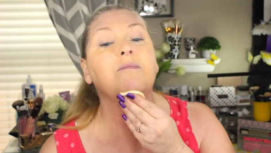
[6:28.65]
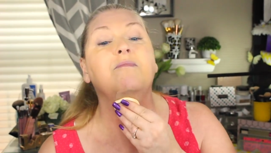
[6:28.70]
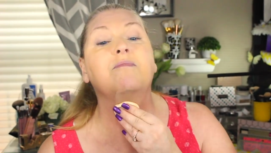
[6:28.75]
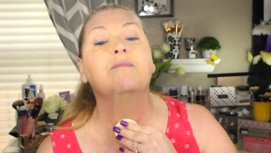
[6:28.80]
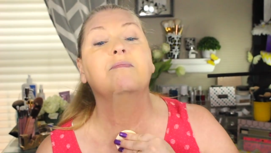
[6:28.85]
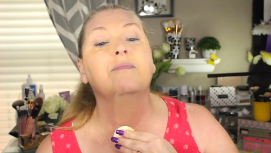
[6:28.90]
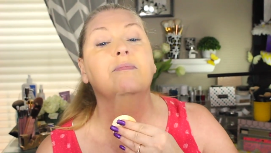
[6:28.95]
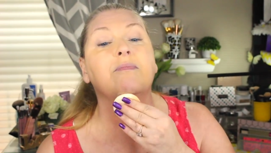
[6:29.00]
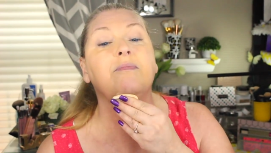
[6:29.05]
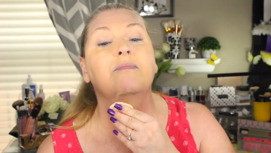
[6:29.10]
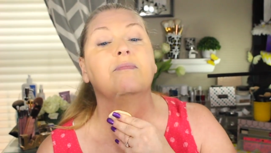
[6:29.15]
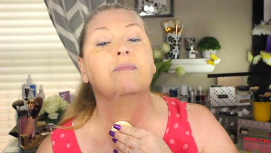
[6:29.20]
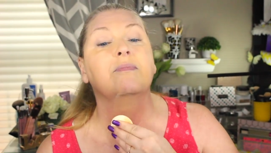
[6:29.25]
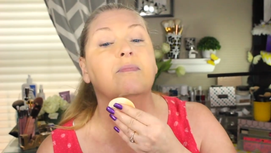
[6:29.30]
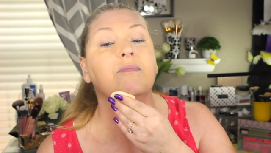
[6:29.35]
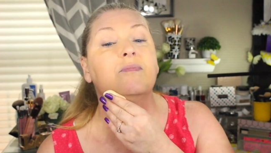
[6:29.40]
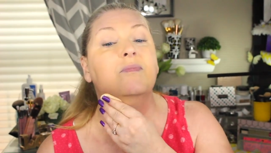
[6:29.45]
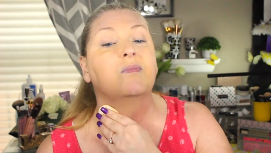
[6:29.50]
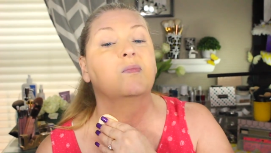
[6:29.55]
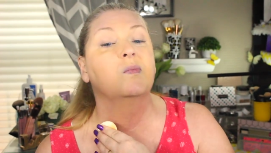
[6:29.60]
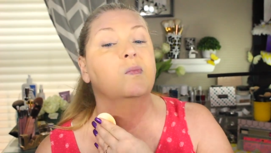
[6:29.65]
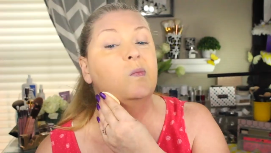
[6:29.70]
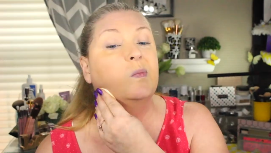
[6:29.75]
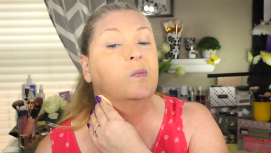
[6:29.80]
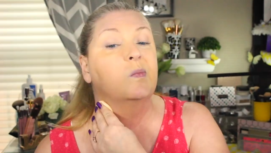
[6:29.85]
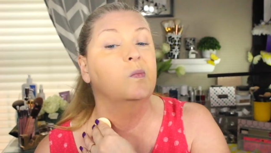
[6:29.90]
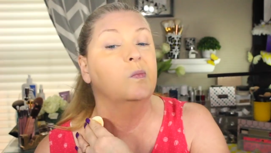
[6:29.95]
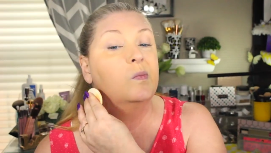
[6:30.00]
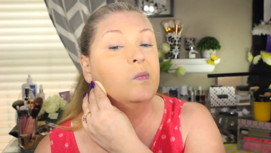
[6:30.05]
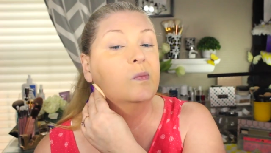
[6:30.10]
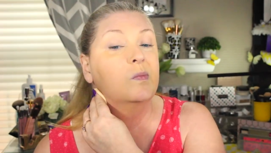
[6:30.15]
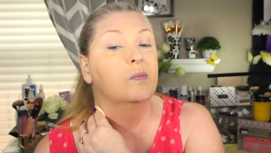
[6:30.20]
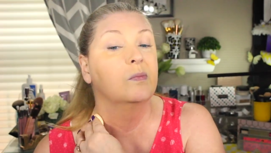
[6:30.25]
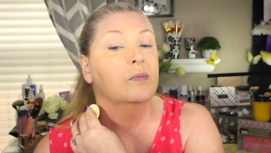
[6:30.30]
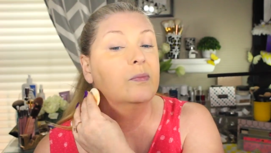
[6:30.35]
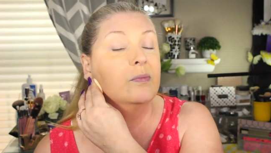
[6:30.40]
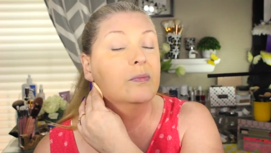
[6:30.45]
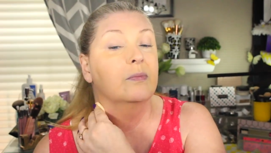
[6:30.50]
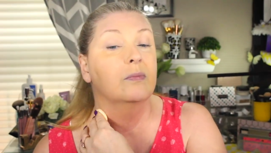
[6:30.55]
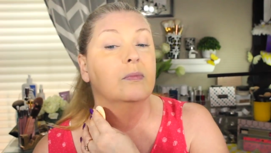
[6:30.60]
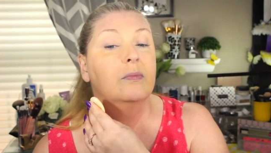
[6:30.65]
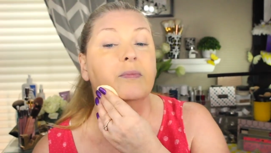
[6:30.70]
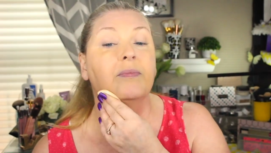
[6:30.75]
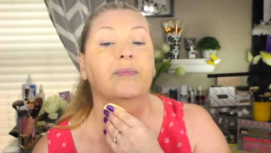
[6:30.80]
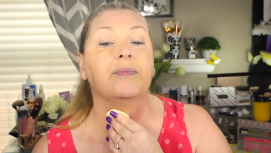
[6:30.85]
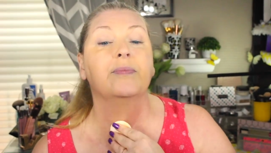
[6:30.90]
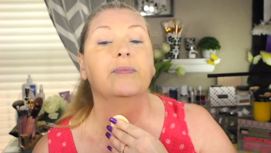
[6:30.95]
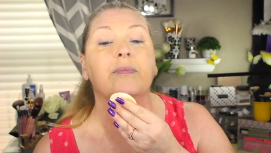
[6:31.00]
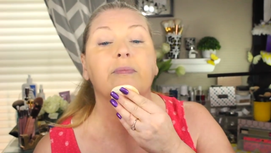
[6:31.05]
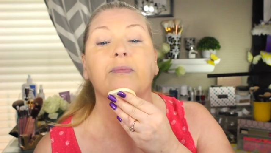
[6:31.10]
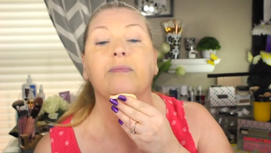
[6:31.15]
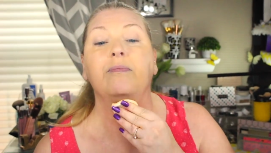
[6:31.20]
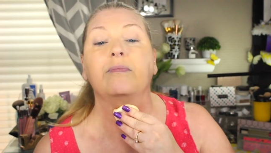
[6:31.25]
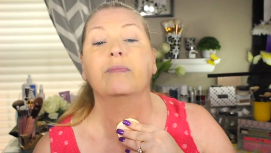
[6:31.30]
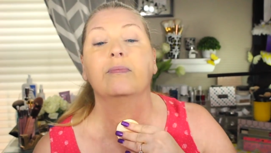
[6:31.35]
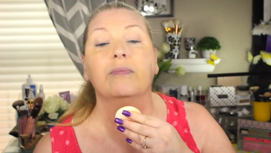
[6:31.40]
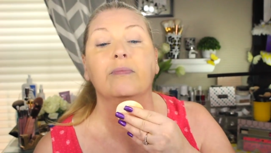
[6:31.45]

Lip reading: (silence)